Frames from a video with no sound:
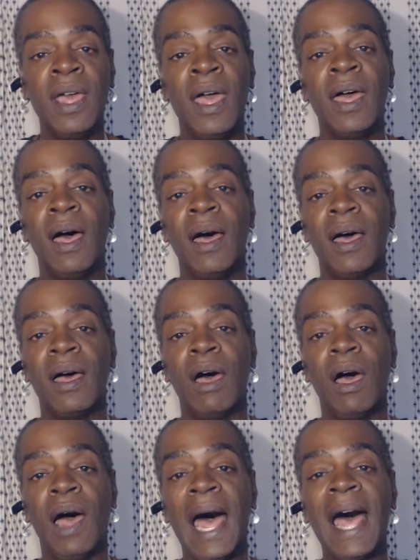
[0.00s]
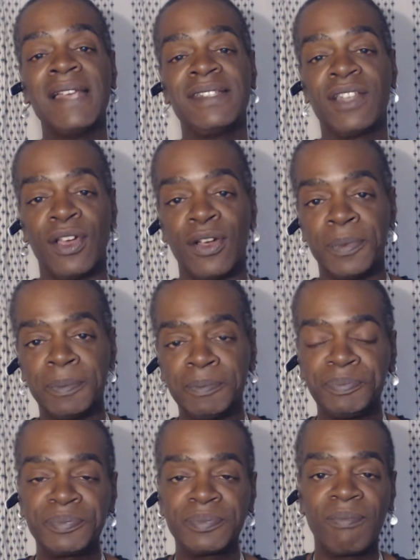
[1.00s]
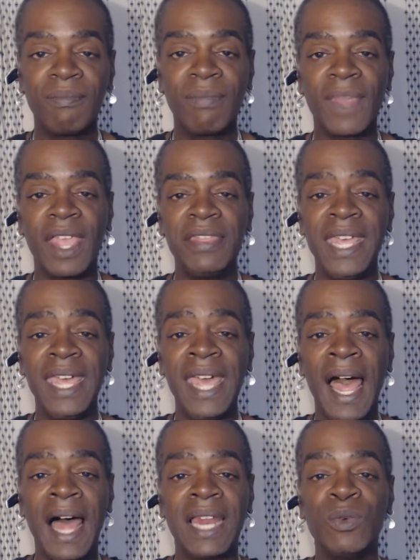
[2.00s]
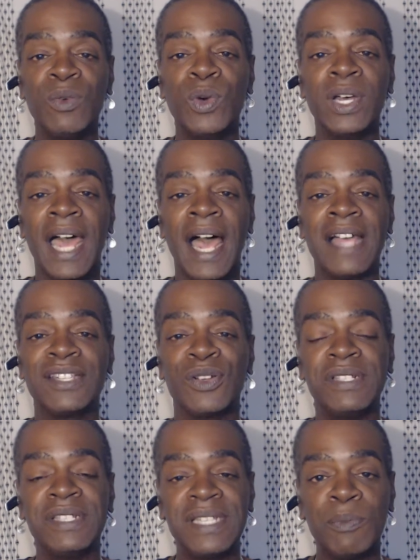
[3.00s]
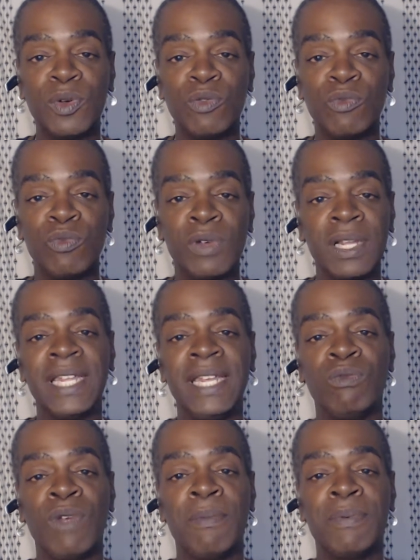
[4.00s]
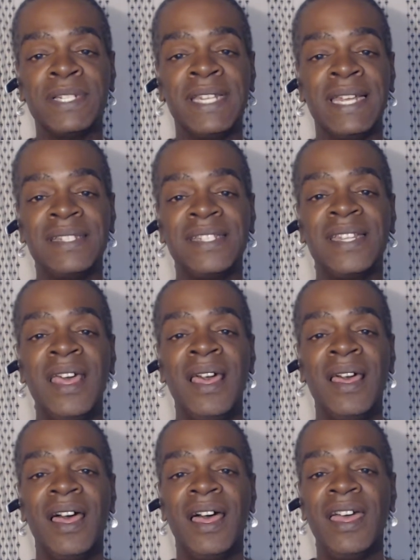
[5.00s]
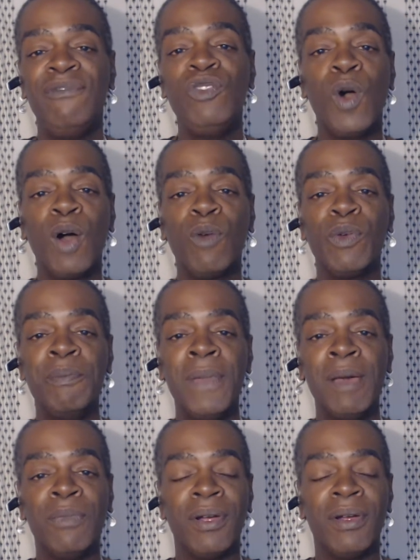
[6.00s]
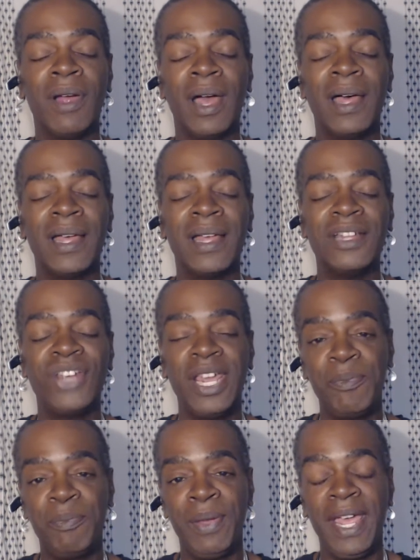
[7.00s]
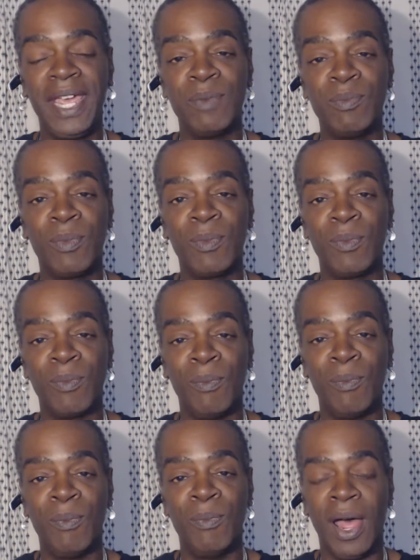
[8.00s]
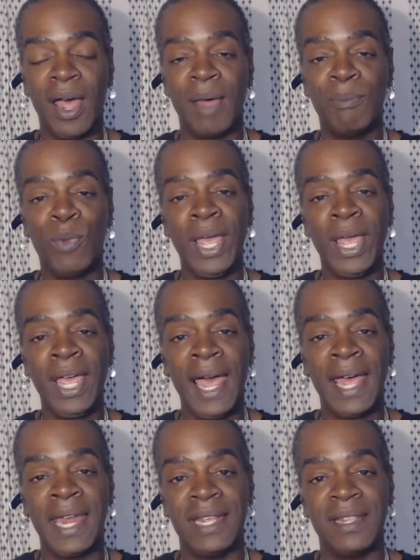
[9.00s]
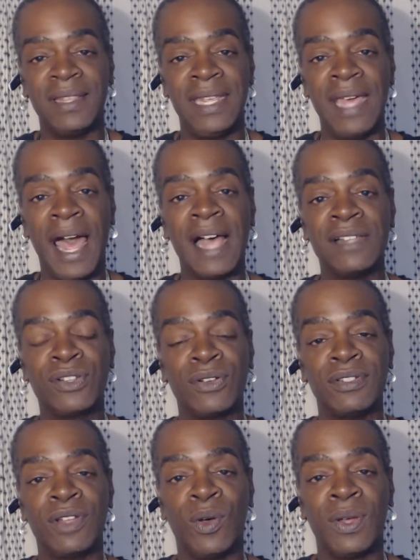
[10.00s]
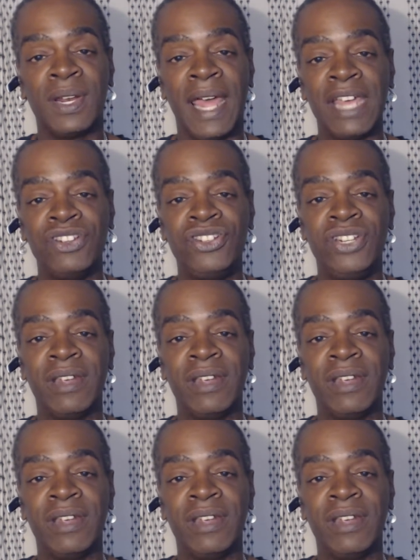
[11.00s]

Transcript: uh, Oscar, the Hollywood Oscar symbol, really represents. If you all remember, Jada Pinkett boycotted the Oscars on last year